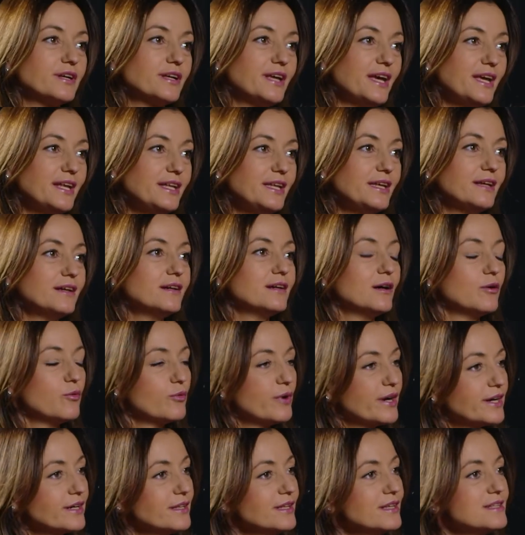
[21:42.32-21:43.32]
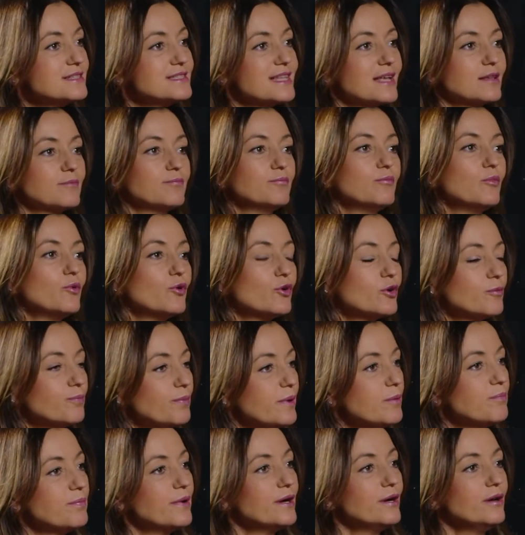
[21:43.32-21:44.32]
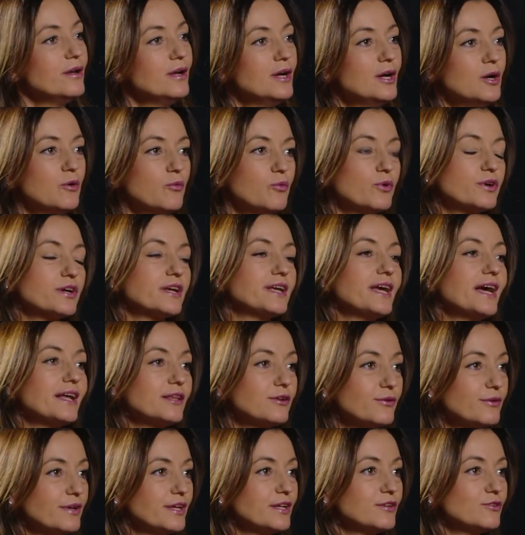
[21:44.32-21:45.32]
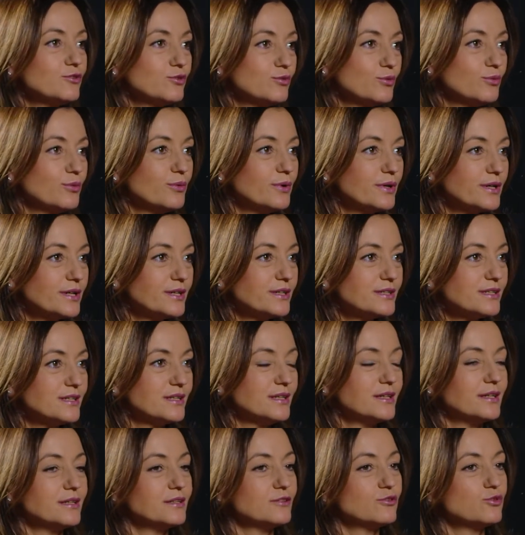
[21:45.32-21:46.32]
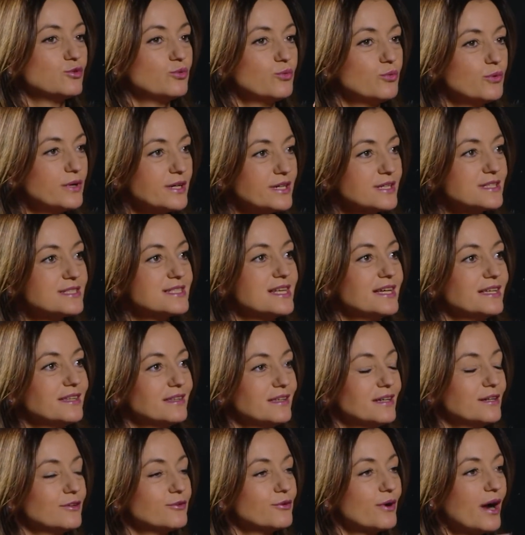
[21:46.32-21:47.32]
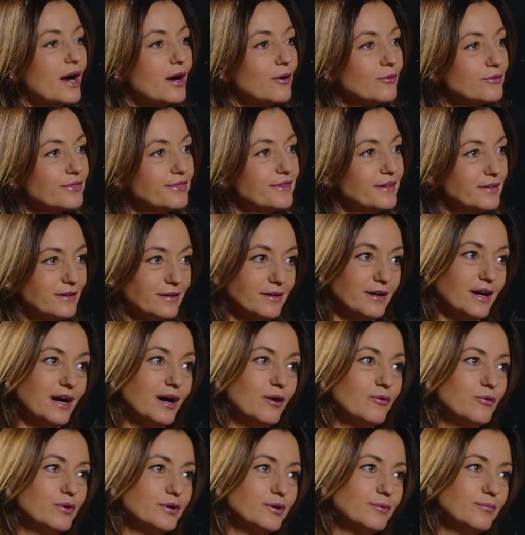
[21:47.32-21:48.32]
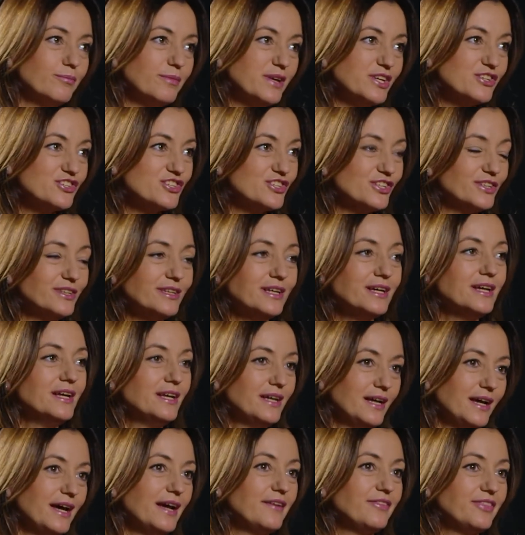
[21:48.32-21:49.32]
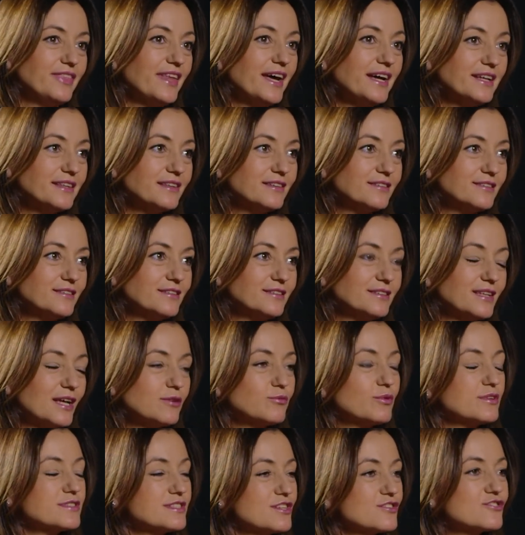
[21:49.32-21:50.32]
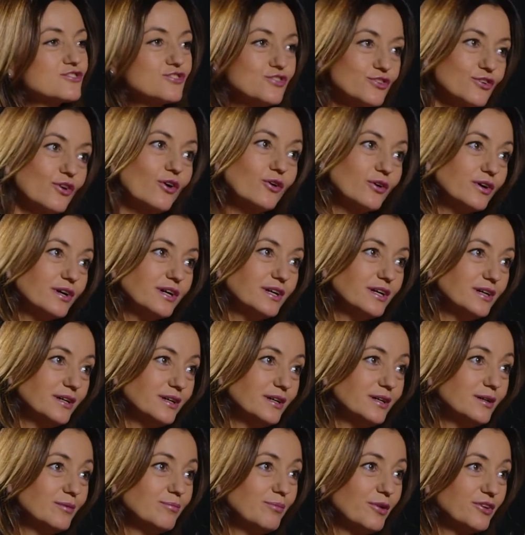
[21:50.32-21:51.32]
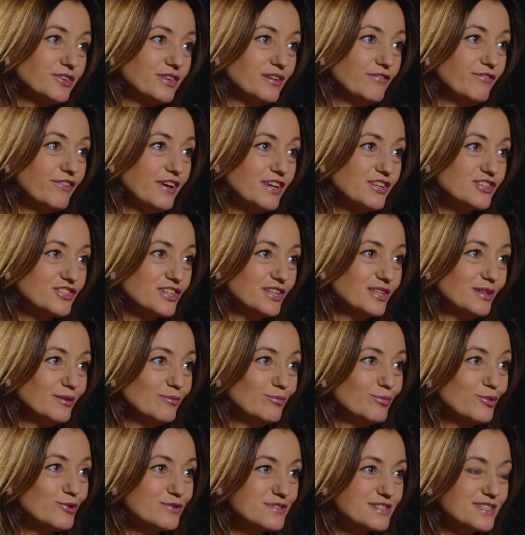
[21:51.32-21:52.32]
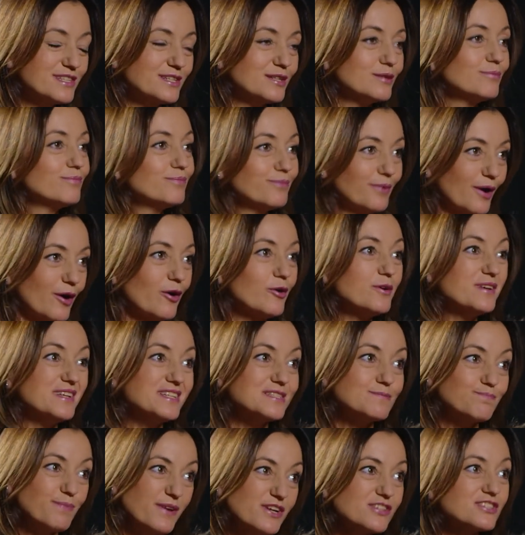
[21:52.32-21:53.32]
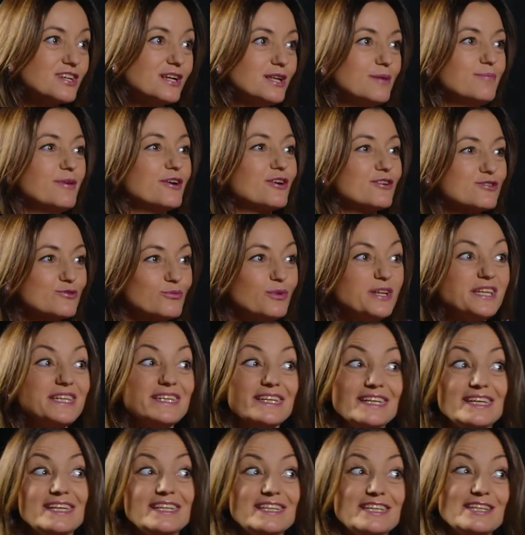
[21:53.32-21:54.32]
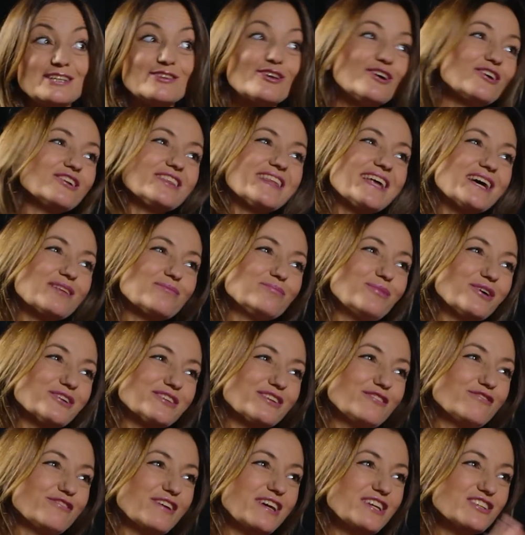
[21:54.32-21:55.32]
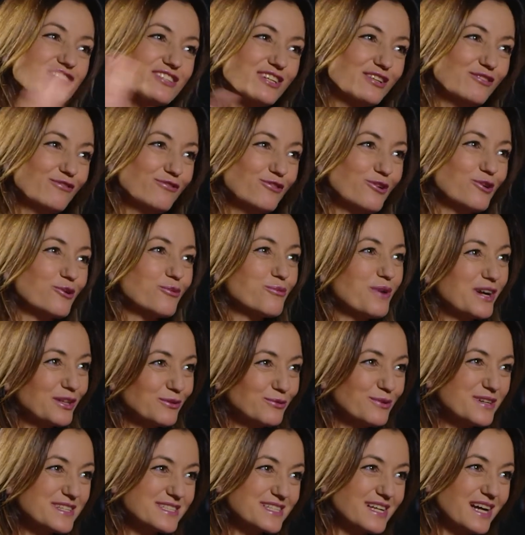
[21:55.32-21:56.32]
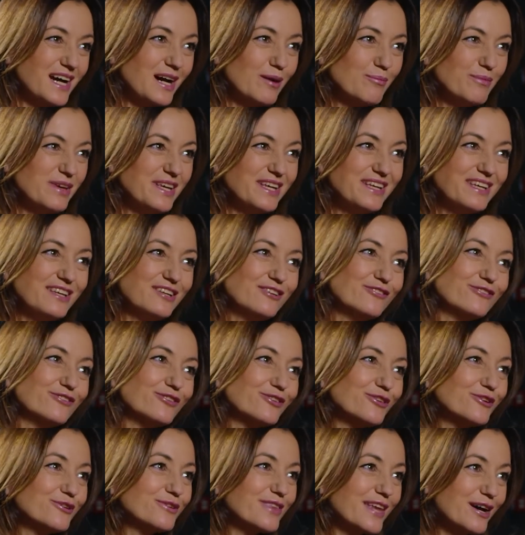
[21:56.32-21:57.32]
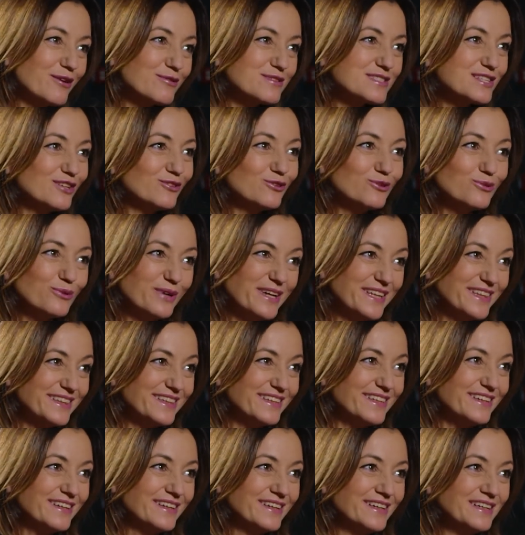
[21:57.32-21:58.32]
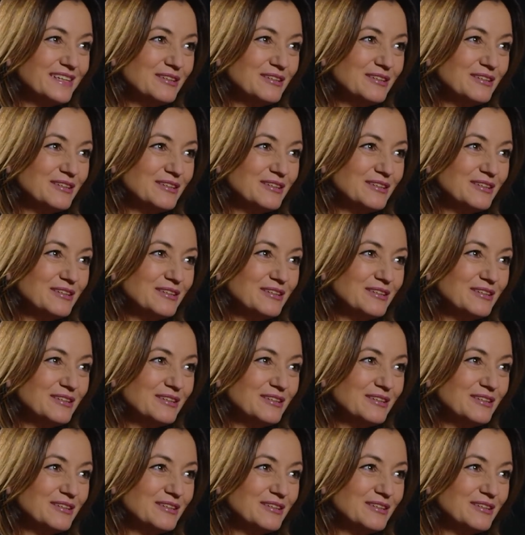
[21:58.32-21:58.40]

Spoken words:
gaining awareness, that more people were gathering towards and around our mission, and that was a strong motivation booster, especially because we needed all that motivation for what was coming in 2020.